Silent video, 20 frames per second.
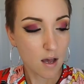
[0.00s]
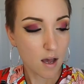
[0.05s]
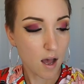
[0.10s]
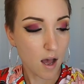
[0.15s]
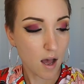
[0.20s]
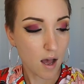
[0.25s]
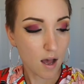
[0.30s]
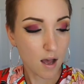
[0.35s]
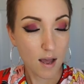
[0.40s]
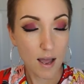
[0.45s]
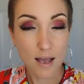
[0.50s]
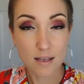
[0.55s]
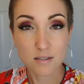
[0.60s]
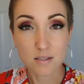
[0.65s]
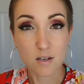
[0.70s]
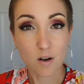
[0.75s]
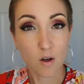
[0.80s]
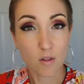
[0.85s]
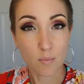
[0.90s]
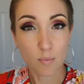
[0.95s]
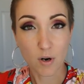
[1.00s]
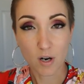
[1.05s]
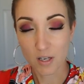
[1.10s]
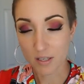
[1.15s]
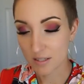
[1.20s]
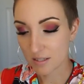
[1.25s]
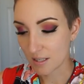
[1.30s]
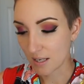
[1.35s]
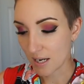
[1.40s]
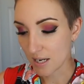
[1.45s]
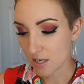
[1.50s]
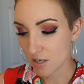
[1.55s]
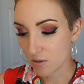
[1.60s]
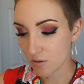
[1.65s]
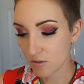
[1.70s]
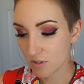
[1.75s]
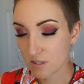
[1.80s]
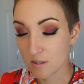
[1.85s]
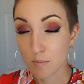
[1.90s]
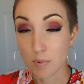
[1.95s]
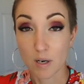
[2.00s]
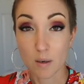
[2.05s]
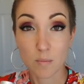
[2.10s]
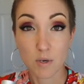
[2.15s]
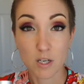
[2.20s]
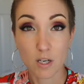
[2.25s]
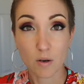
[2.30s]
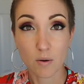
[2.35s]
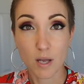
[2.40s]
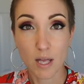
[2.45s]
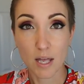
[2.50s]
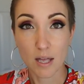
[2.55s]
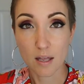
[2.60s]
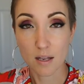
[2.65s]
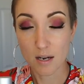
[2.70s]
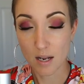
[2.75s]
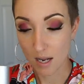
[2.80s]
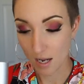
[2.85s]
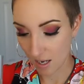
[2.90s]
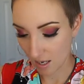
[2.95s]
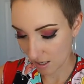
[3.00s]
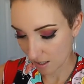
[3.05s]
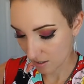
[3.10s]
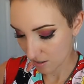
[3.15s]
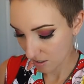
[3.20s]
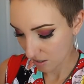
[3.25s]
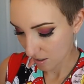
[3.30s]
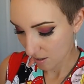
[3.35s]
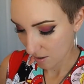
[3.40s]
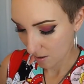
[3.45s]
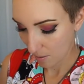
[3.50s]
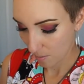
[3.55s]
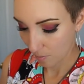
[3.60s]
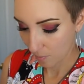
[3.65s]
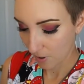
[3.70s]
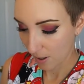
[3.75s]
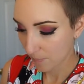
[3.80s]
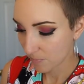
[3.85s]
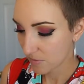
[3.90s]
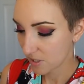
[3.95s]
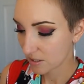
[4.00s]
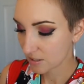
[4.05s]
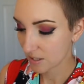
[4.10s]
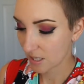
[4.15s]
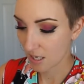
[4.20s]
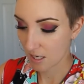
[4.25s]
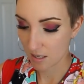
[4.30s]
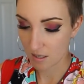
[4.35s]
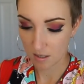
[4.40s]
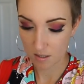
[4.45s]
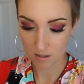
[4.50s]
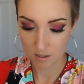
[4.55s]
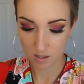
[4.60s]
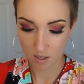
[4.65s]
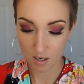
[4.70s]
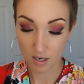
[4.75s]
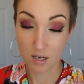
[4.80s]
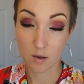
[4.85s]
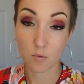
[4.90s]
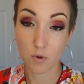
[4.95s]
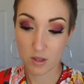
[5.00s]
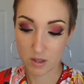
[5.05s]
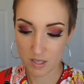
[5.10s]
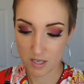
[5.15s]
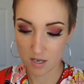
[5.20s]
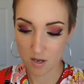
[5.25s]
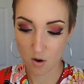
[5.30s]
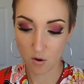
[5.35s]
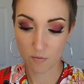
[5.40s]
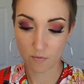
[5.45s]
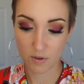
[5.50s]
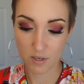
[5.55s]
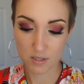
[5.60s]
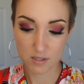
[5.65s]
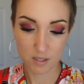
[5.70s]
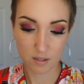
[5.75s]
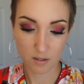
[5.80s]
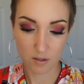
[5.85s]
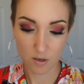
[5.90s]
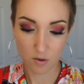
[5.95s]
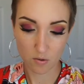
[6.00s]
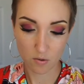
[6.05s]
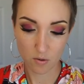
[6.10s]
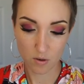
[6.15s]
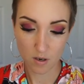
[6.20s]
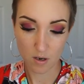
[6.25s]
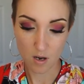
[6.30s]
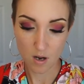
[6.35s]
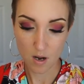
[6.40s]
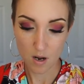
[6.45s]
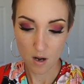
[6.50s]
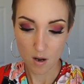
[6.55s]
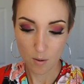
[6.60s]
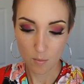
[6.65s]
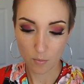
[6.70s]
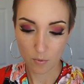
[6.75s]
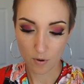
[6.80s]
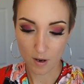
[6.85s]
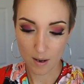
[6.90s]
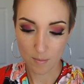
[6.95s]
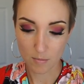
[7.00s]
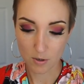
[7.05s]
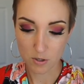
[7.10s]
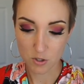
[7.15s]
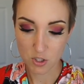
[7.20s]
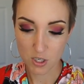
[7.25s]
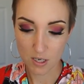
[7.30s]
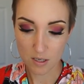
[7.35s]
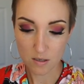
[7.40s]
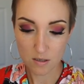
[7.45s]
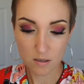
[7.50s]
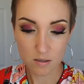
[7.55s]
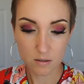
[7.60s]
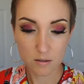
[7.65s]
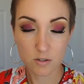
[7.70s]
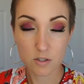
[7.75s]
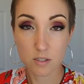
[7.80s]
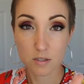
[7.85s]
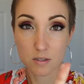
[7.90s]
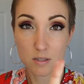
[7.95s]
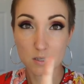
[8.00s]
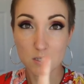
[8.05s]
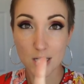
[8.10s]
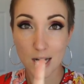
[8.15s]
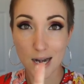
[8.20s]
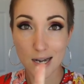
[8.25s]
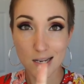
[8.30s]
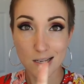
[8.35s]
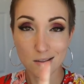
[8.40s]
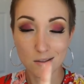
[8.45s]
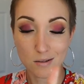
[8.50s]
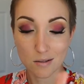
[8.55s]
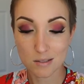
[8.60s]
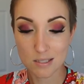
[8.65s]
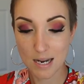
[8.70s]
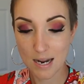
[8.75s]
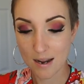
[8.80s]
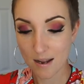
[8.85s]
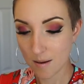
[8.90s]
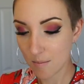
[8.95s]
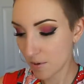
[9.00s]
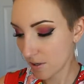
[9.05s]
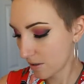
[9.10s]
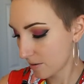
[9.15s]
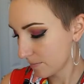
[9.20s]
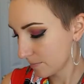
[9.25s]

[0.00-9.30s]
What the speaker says: as to all the products that I use, but I'm gonna go ahead and prep the skin starting with the Ofra Silicone Primer Gel, just a tiny little dab.